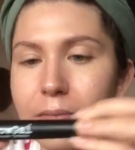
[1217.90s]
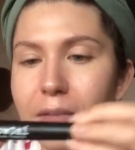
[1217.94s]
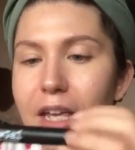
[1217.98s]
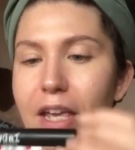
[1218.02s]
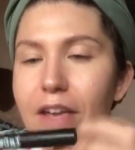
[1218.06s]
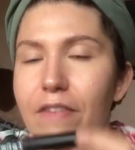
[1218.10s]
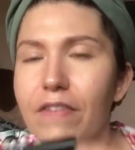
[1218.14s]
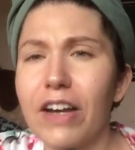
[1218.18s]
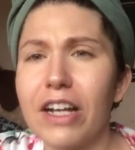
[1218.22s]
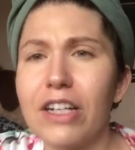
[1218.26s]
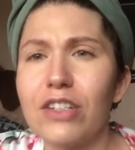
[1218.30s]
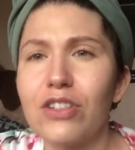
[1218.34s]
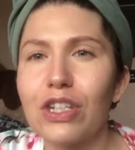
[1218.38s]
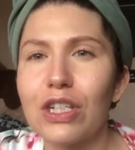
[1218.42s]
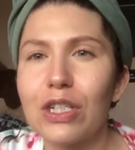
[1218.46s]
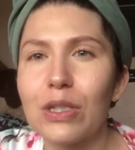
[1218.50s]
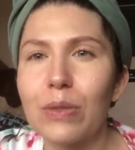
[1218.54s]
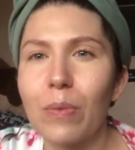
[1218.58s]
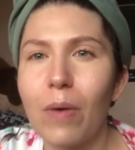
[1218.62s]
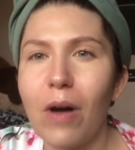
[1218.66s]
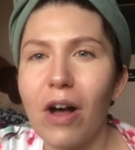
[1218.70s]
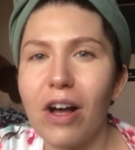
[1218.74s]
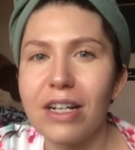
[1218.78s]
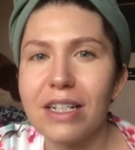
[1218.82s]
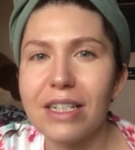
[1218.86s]
If I
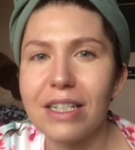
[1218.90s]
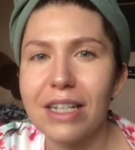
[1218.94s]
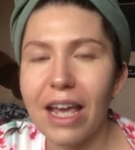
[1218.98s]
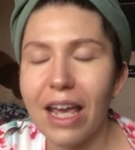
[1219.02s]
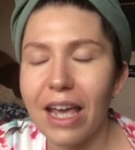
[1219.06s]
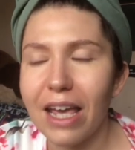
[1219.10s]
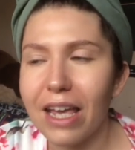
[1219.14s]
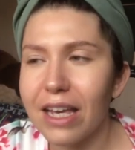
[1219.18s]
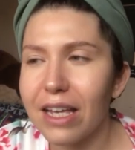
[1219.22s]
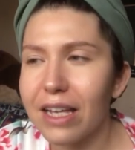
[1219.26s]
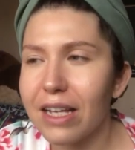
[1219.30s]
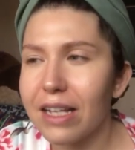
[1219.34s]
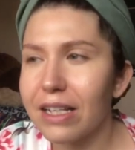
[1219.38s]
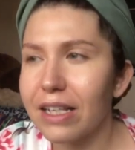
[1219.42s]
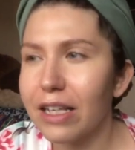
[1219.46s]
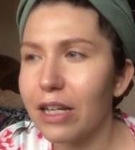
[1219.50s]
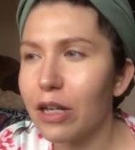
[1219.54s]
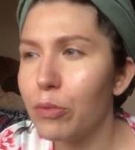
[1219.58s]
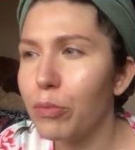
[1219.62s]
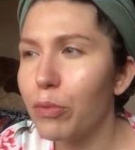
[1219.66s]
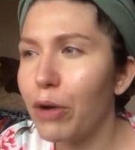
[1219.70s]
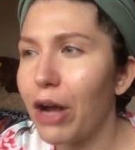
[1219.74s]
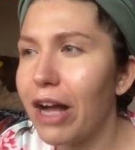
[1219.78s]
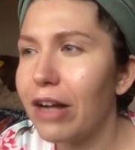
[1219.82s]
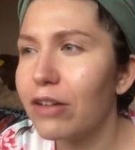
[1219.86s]
just want a clear
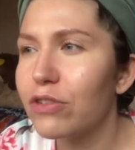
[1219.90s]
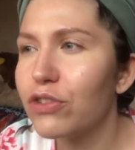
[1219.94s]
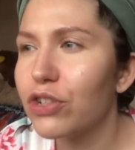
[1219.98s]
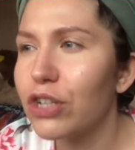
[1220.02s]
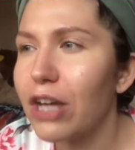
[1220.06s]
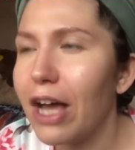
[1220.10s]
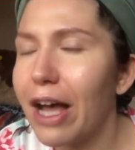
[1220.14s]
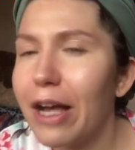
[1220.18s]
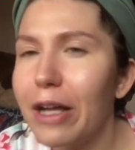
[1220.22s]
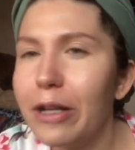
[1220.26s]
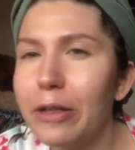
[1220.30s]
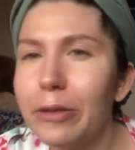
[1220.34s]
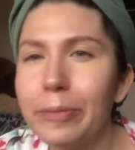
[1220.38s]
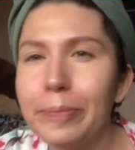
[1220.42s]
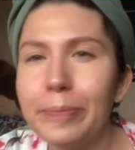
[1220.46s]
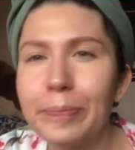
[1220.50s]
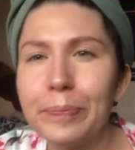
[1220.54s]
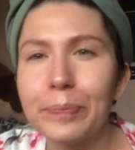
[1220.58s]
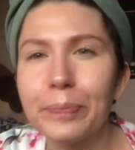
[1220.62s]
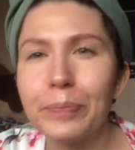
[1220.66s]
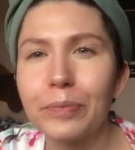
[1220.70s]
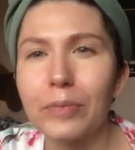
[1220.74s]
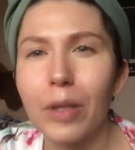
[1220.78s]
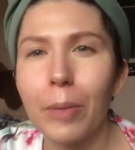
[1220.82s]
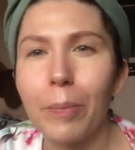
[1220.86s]
brow gel,
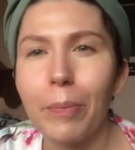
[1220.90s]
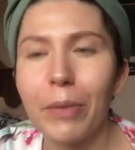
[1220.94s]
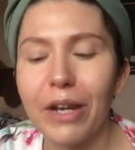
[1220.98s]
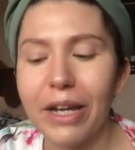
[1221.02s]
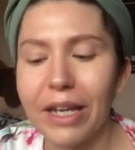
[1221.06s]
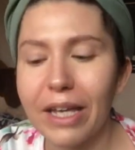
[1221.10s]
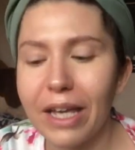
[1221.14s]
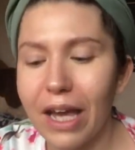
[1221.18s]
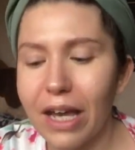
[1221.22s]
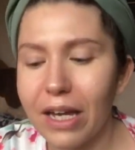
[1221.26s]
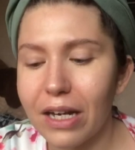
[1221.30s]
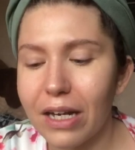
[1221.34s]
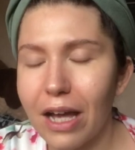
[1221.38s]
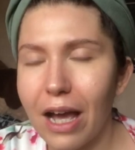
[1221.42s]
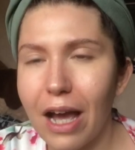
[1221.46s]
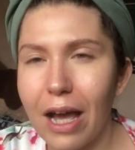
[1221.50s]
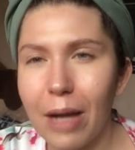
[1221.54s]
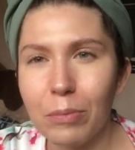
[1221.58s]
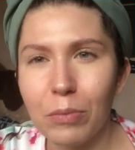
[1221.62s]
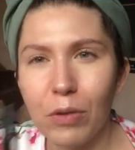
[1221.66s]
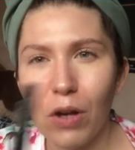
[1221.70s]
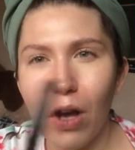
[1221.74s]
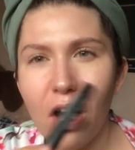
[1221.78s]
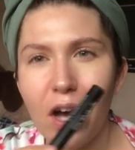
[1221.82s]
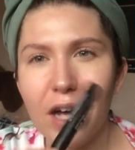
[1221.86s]
but again,
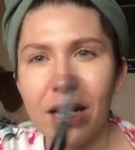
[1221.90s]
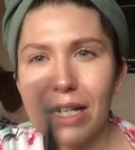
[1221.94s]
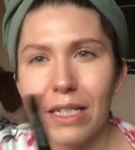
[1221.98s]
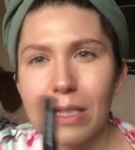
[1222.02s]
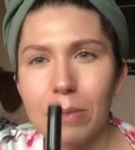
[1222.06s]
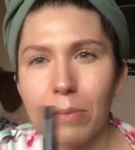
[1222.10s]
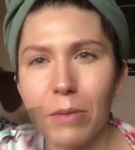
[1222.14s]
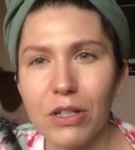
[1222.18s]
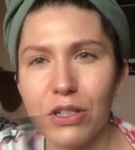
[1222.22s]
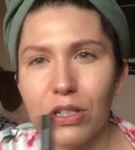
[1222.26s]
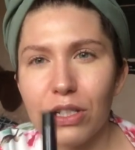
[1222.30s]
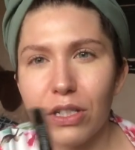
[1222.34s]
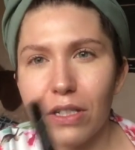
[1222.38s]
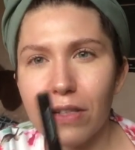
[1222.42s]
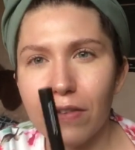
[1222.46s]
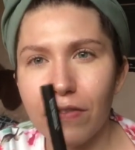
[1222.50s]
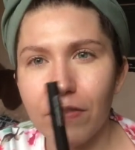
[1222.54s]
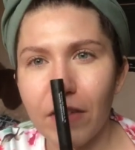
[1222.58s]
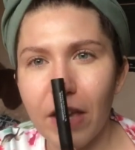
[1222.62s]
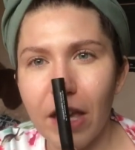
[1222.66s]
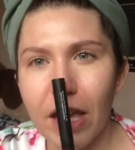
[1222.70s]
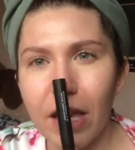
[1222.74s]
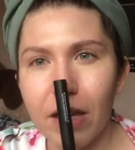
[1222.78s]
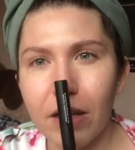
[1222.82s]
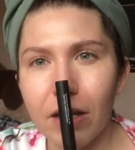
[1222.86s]
I'm not as much as a
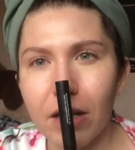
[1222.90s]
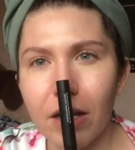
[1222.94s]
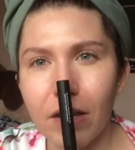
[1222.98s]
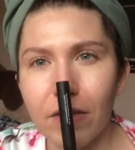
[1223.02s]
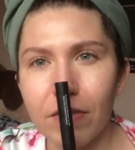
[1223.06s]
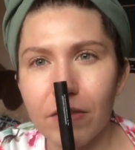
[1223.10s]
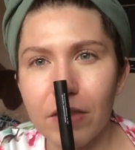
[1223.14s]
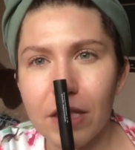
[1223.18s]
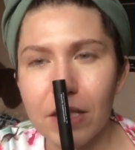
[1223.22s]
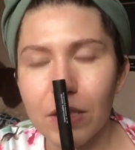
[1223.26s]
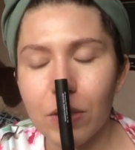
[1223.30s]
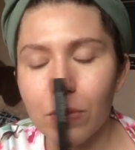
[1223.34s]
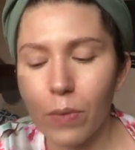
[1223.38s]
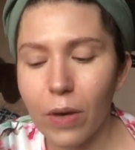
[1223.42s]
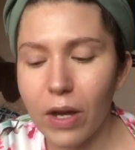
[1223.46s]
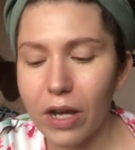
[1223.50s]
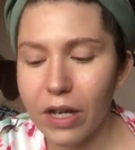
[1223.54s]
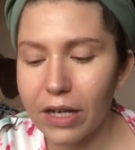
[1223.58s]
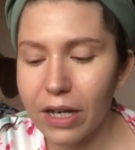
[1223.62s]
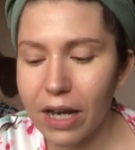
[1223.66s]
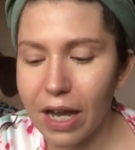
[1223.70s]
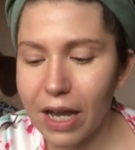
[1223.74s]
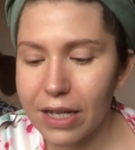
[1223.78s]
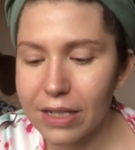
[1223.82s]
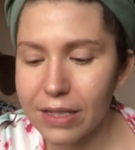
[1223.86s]
fan of this one
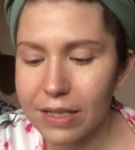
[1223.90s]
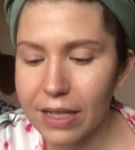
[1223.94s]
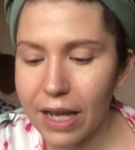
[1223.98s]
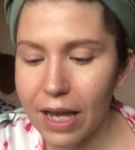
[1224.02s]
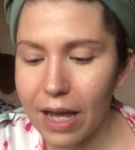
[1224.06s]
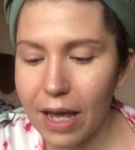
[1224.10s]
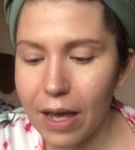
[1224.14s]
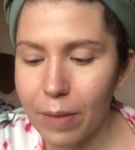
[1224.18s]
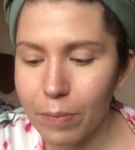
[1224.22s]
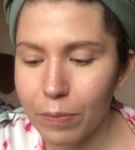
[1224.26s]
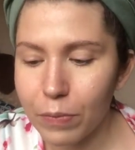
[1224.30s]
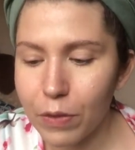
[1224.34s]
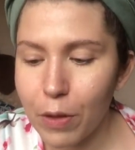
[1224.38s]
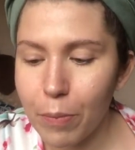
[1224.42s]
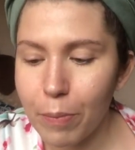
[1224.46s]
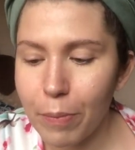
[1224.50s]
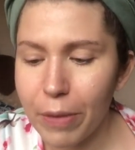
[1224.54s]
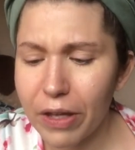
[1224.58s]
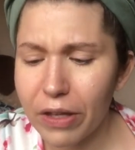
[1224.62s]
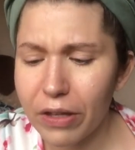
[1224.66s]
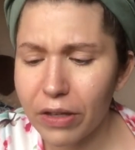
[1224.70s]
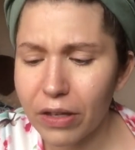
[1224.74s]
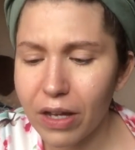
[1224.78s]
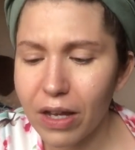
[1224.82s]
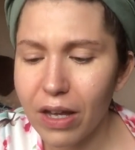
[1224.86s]
as I am the
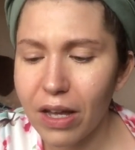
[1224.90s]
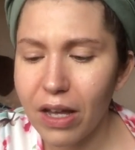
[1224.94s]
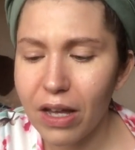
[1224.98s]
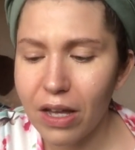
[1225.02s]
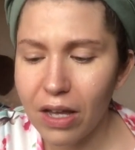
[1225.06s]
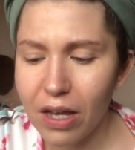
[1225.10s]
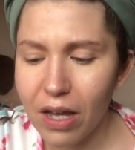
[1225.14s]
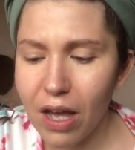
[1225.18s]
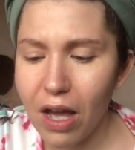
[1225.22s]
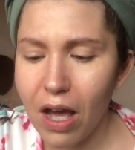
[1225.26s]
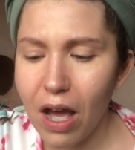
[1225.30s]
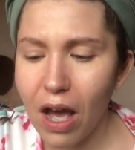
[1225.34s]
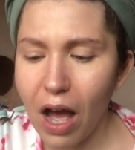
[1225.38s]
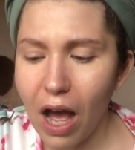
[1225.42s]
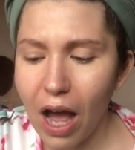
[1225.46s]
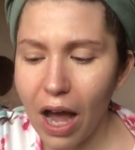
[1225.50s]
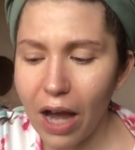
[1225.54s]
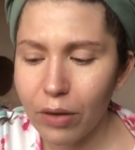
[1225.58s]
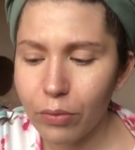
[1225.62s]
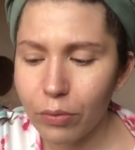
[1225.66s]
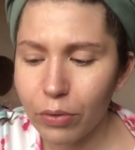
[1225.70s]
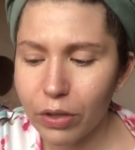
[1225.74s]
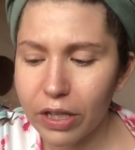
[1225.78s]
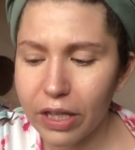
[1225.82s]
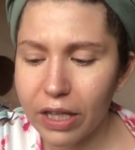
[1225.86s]
Milk.
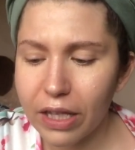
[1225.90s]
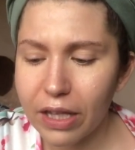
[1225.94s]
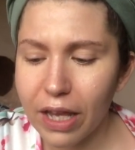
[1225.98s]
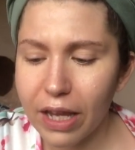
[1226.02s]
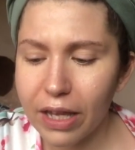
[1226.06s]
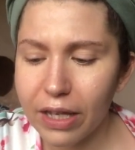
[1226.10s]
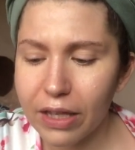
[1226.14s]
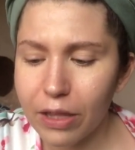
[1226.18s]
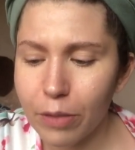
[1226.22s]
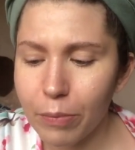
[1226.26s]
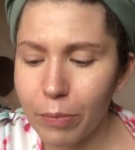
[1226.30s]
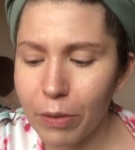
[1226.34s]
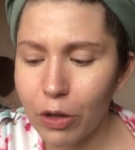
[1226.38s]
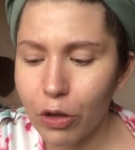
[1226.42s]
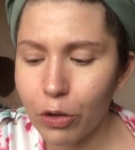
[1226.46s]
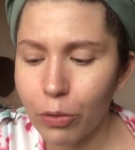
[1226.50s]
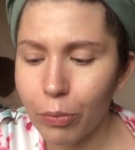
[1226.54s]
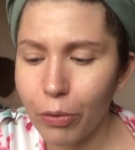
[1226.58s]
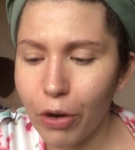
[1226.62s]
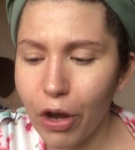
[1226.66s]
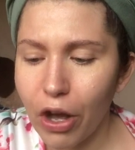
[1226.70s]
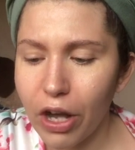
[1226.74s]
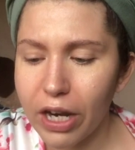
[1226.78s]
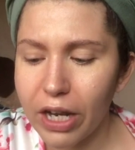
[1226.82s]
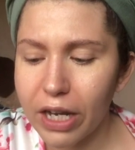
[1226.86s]
I really like the Milk
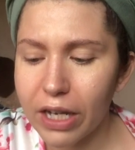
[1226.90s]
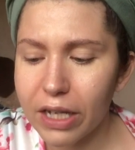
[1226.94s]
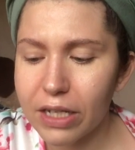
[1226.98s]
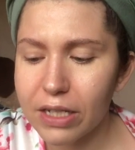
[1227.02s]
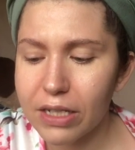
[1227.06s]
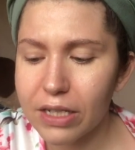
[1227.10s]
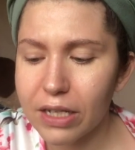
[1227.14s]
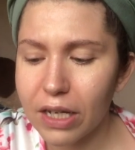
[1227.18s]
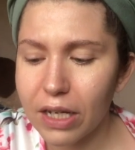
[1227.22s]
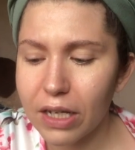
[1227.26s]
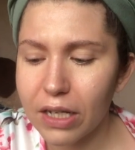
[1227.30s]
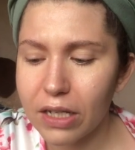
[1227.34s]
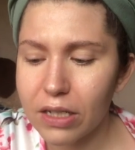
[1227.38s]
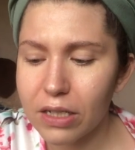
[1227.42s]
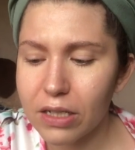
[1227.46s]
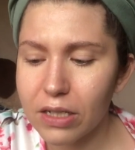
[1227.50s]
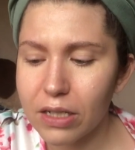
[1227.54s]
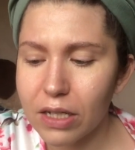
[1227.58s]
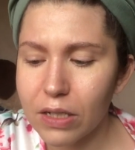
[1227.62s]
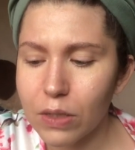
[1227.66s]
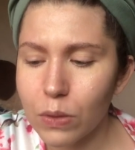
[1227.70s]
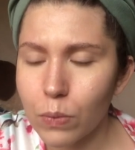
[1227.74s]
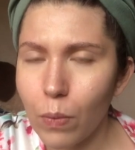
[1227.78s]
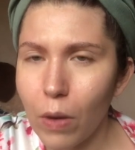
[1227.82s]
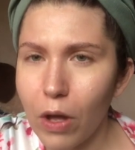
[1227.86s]
product. It
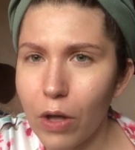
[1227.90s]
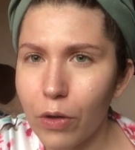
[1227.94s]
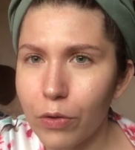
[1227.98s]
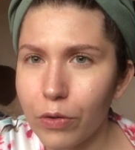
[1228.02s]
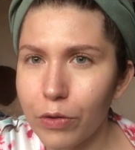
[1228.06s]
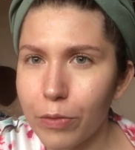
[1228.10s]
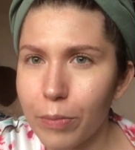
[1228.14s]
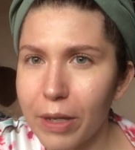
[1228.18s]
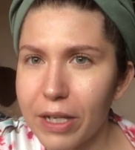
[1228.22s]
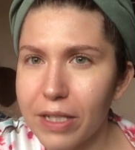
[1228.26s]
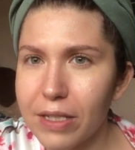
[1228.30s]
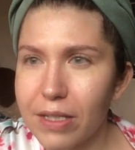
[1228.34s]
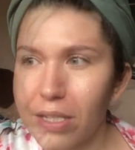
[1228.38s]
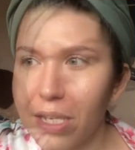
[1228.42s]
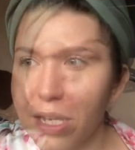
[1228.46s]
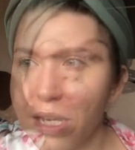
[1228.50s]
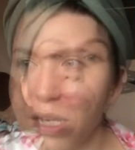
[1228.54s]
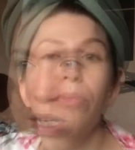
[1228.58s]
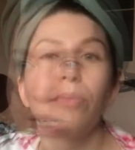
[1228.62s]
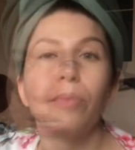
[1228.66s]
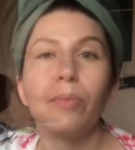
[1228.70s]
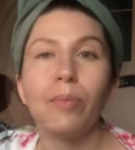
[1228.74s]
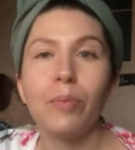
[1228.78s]
does well with my skin.